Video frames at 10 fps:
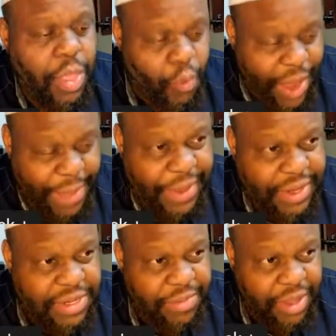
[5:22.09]

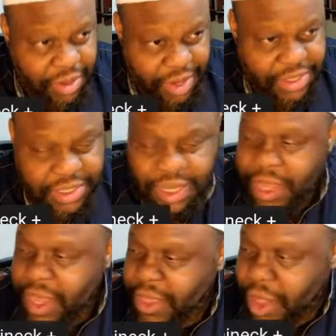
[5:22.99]
Wiping jami'ras,
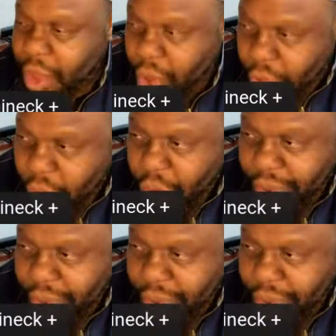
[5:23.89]
the whole